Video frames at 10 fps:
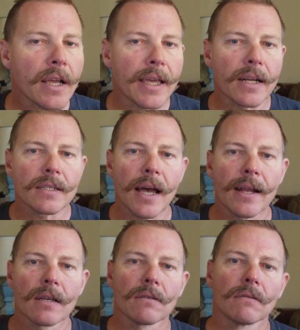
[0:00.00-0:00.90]
Get a side
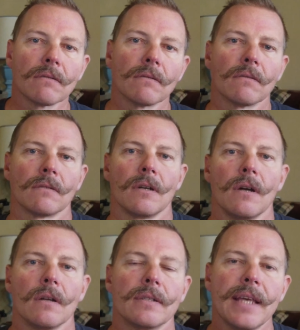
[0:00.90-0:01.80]
hustle.
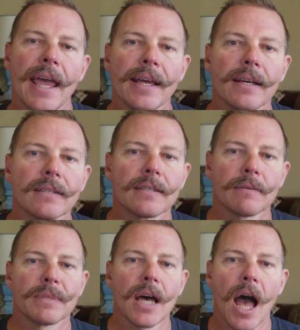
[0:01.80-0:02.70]
Take
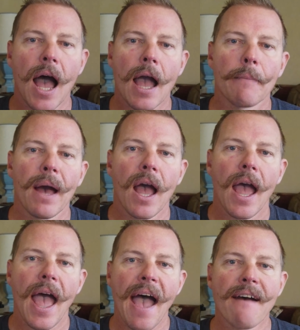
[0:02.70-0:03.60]
some time
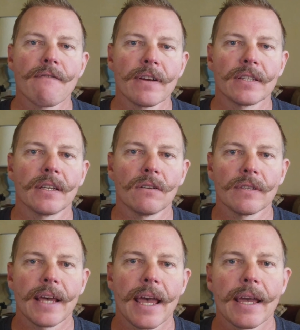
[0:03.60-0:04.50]
every single
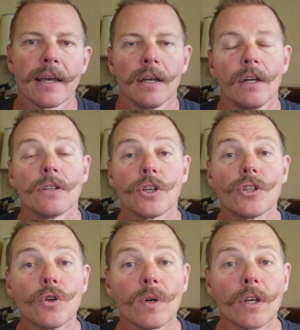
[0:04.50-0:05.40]
day to
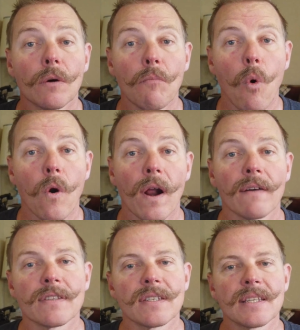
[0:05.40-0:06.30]
do a little more
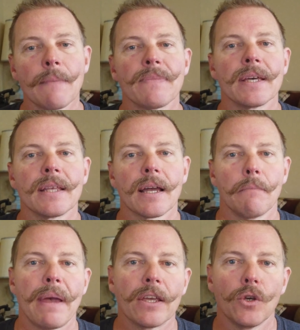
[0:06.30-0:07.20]
of something that
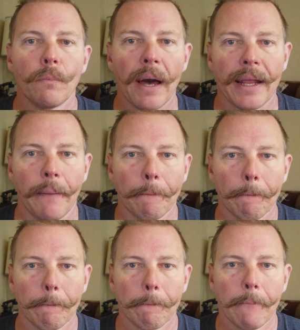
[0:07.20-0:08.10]
can make you money.
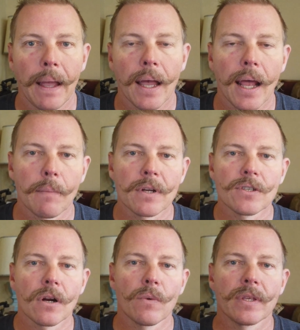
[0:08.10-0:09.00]
And I'm going to
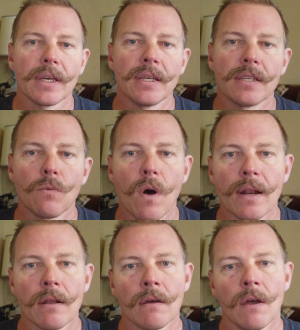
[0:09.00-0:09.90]
start with the easy
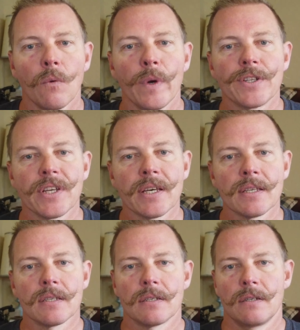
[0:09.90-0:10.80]
one, which
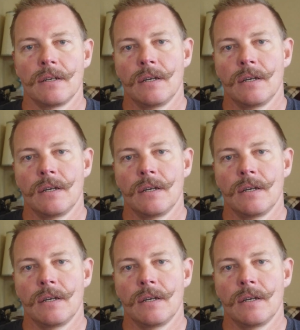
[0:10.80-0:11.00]
is